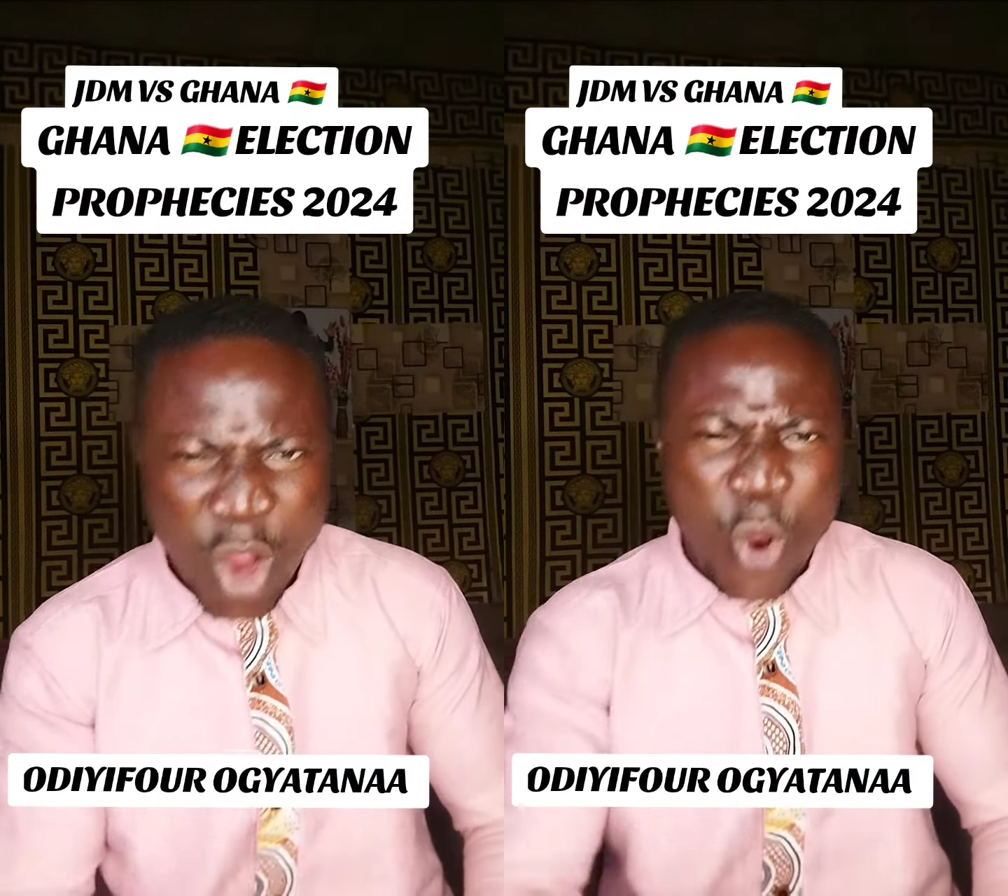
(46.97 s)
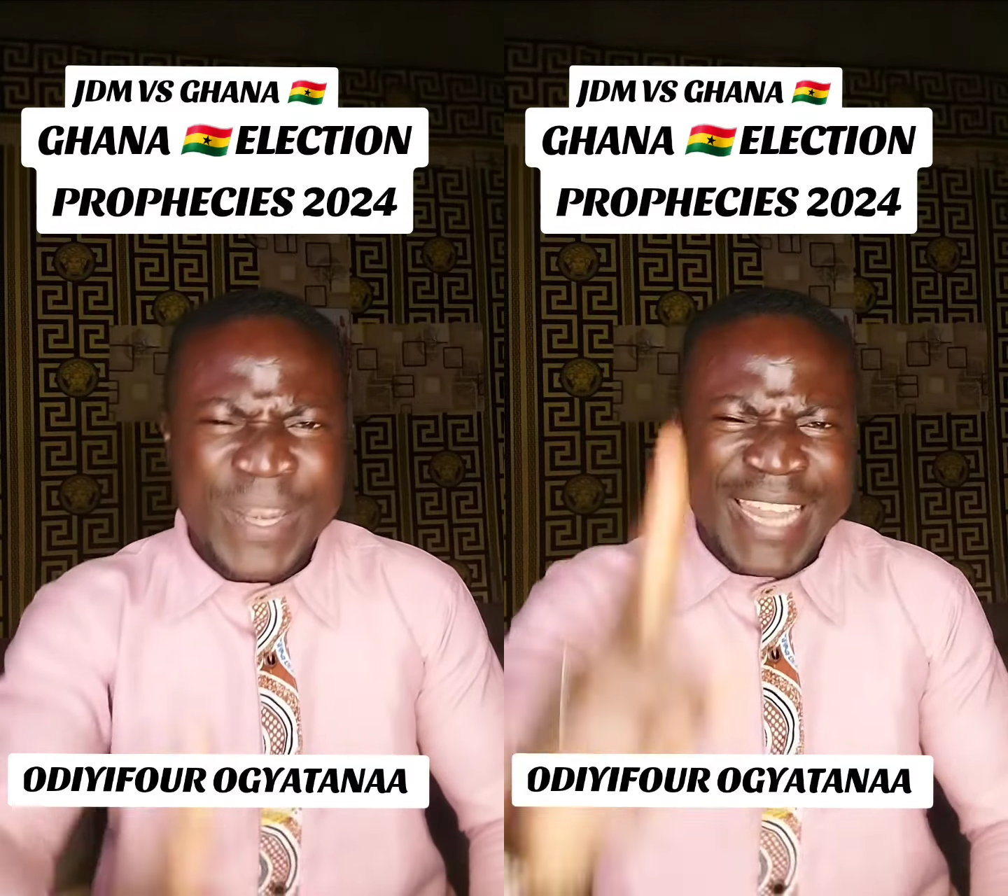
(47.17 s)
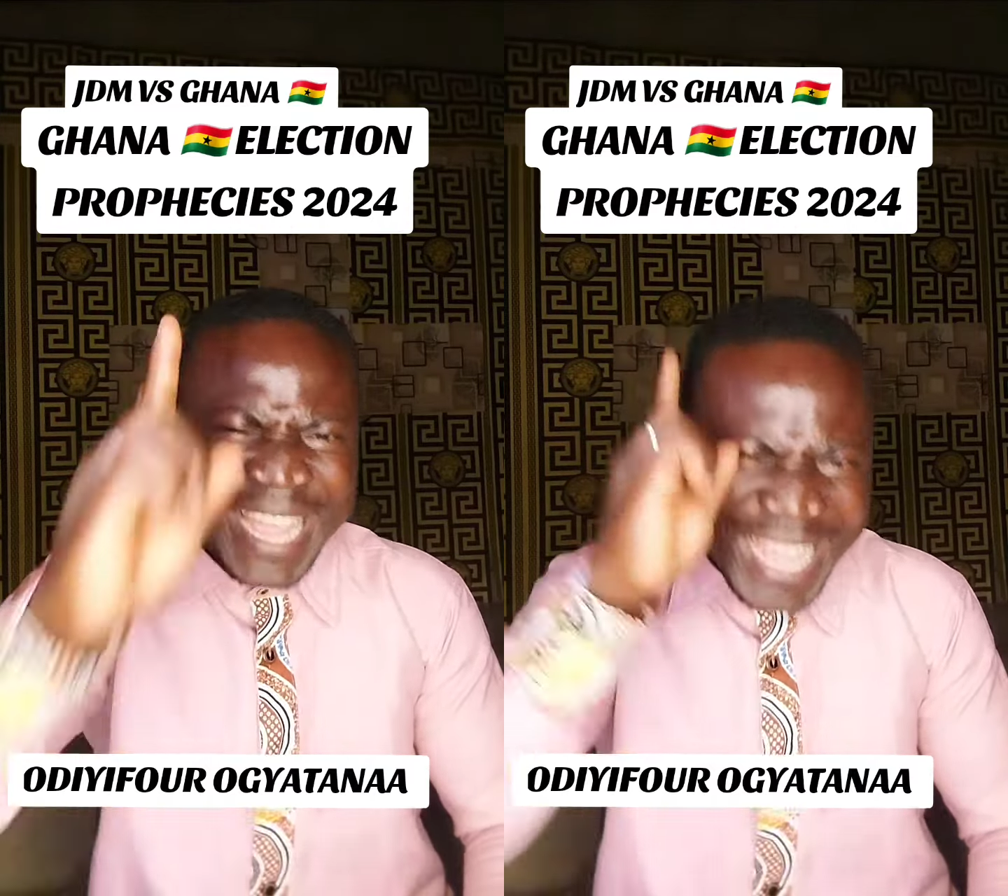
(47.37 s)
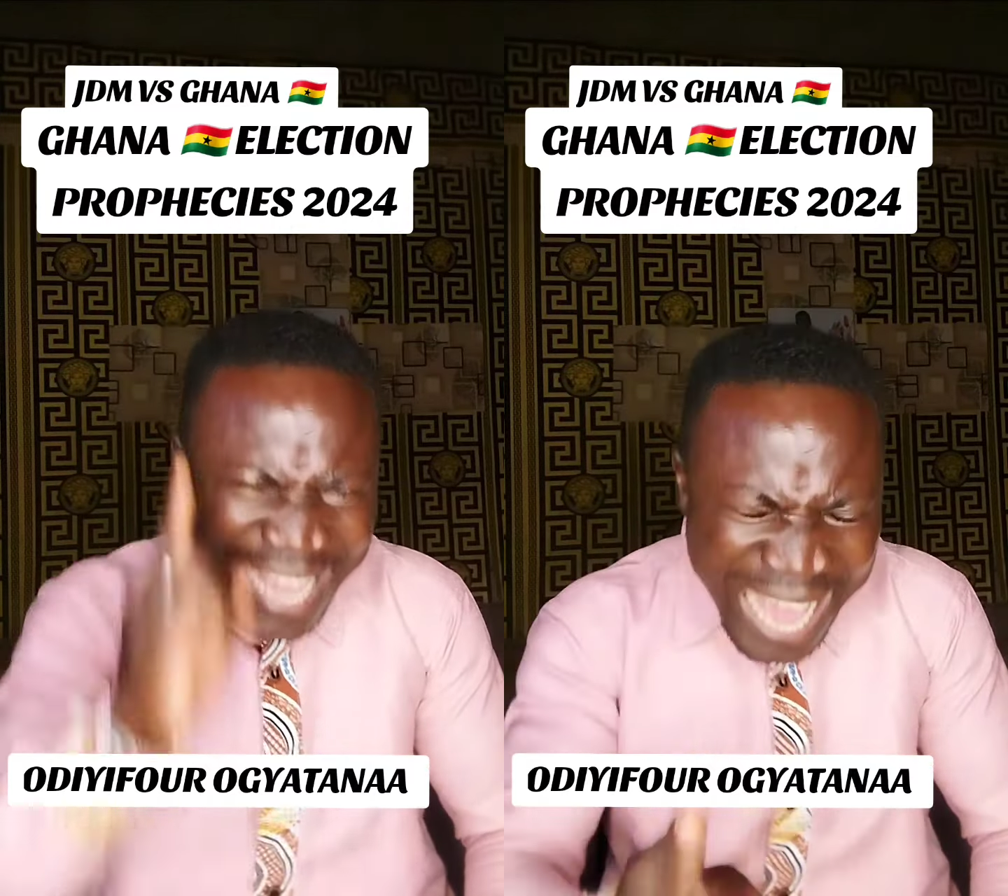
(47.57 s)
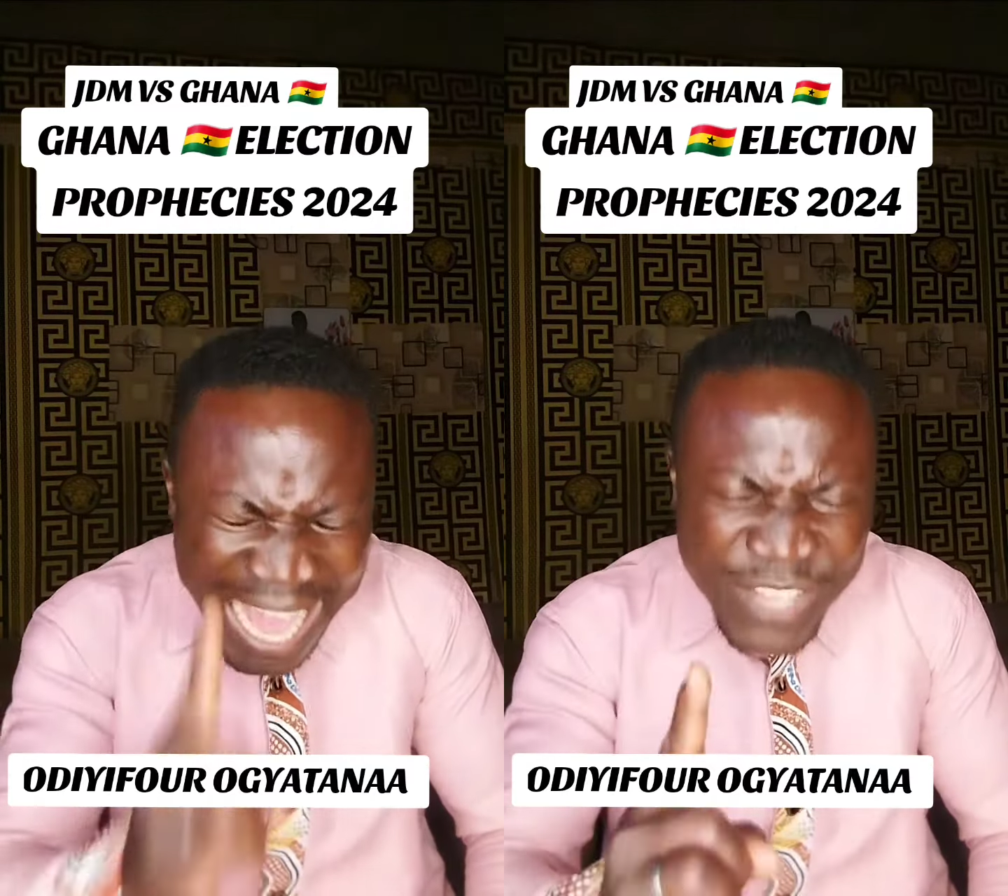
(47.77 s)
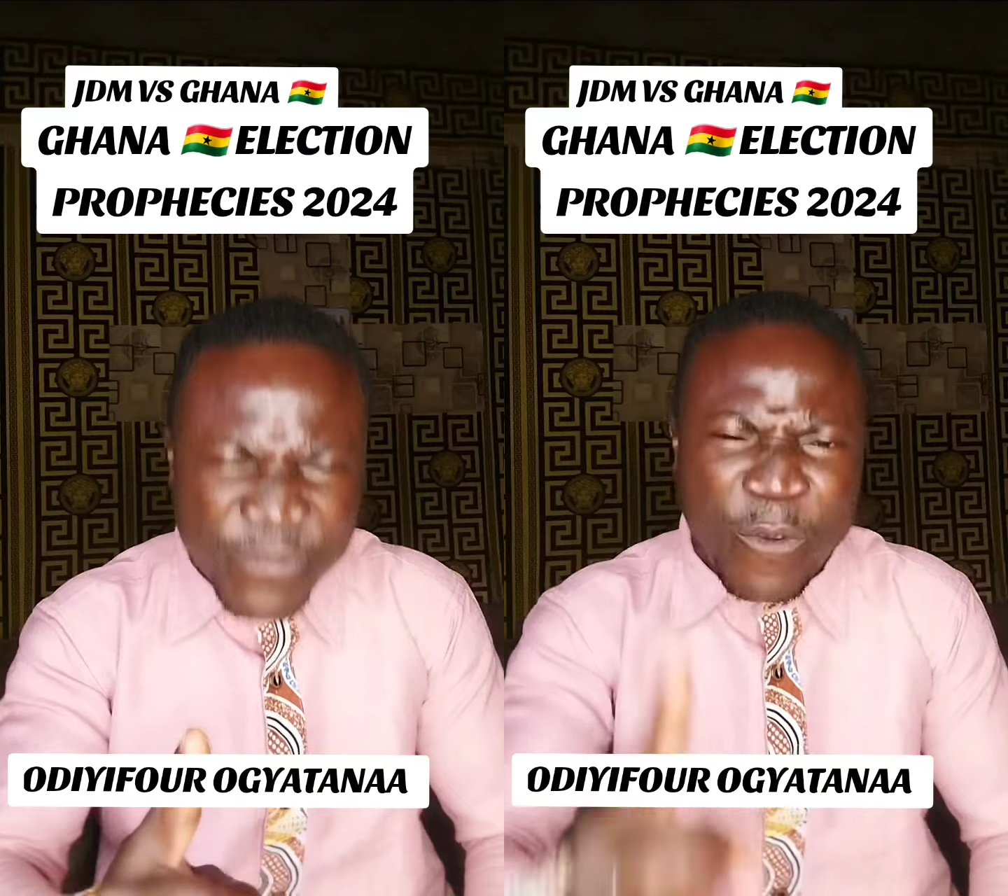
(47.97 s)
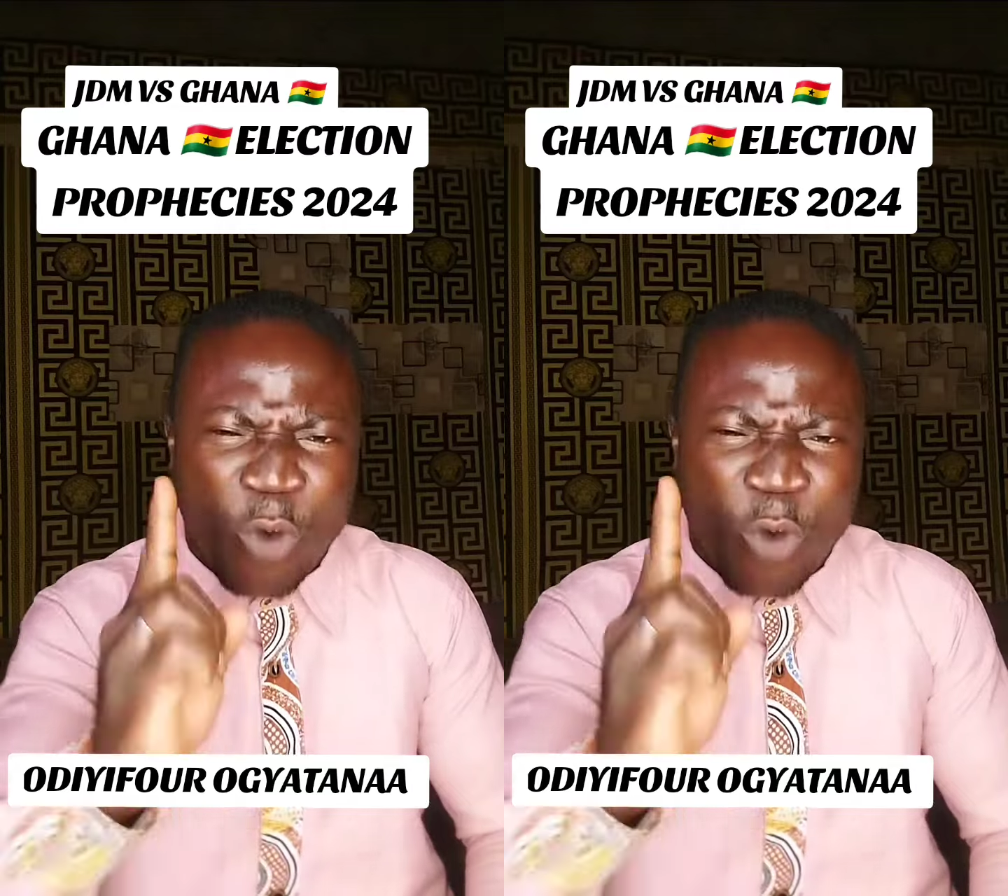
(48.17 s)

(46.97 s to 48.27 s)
on the 8th